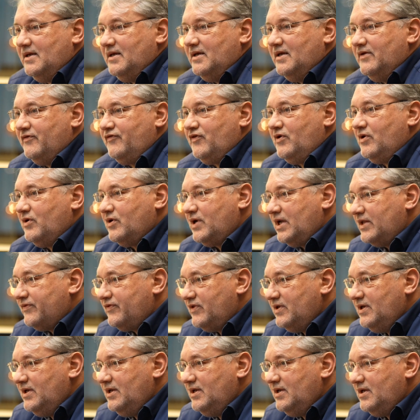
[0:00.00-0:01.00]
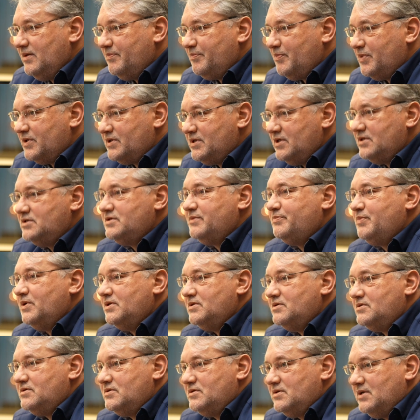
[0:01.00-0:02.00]
If you look at the
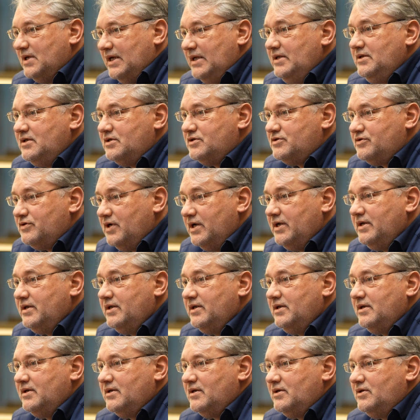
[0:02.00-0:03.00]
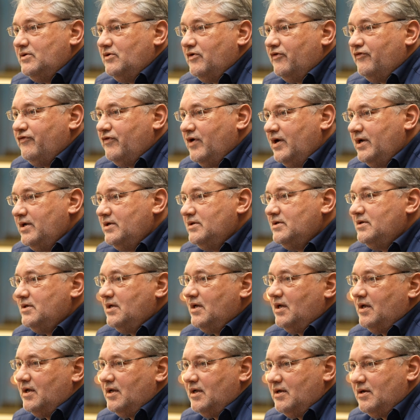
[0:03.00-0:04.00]
participants in the training, you'll find
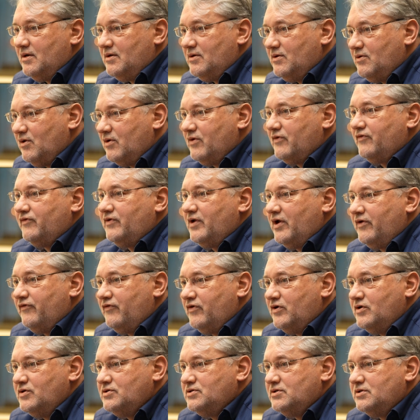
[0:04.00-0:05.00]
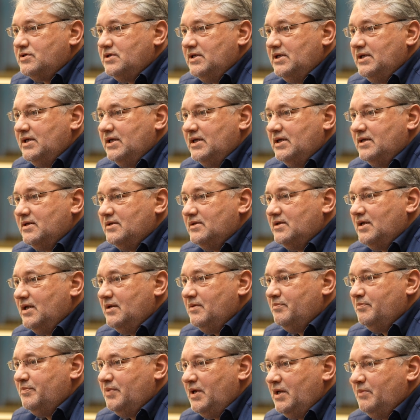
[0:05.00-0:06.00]
a lot of diversity
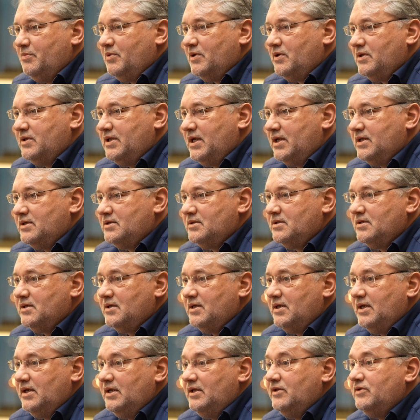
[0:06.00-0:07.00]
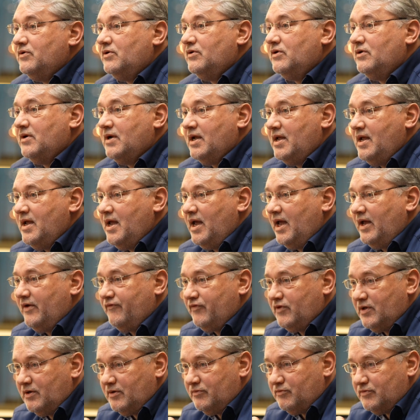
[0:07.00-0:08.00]
in people that either
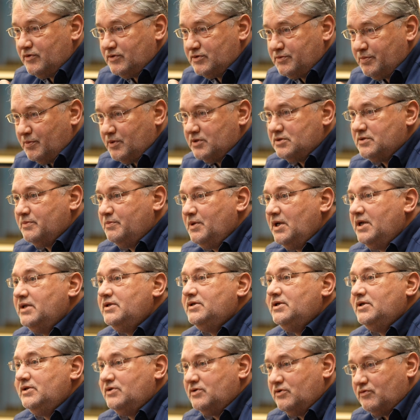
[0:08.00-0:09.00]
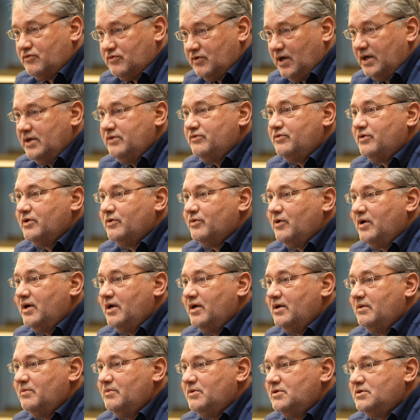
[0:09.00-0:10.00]
have the responsibility to write
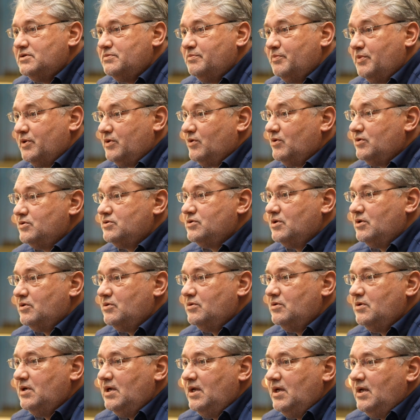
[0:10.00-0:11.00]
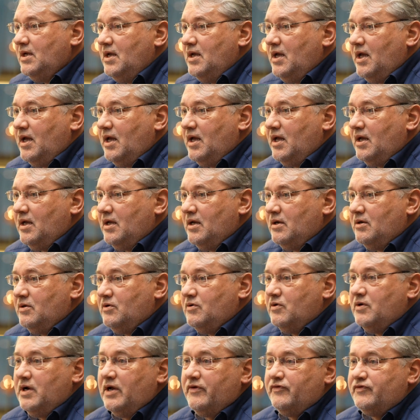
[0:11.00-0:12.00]
requirements, but also
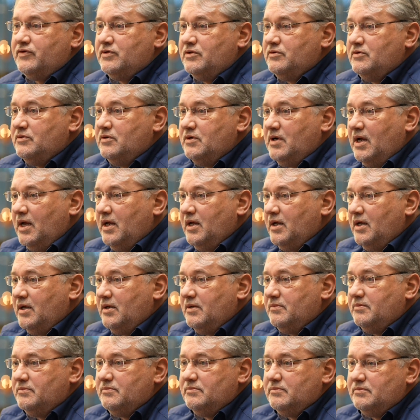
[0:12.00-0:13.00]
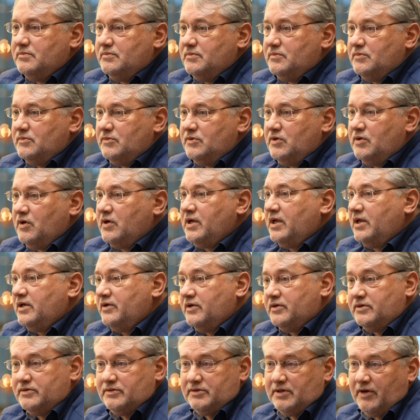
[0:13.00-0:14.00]
who have to look at
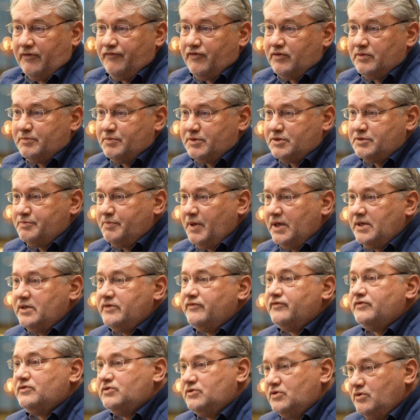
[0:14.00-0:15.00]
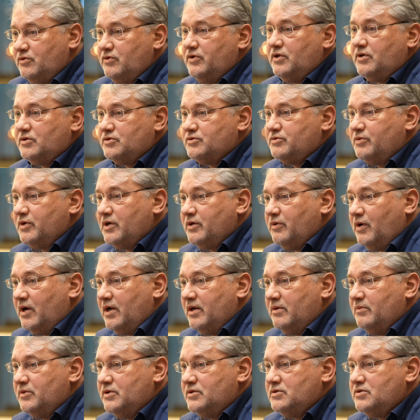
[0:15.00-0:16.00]
a different perspective to those
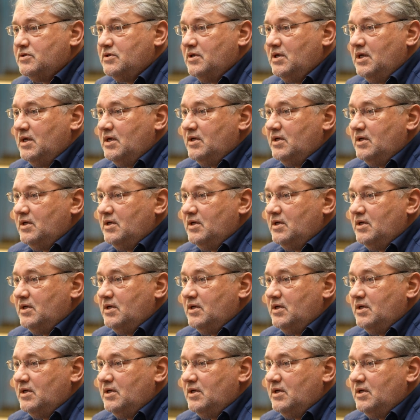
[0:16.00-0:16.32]
requirements.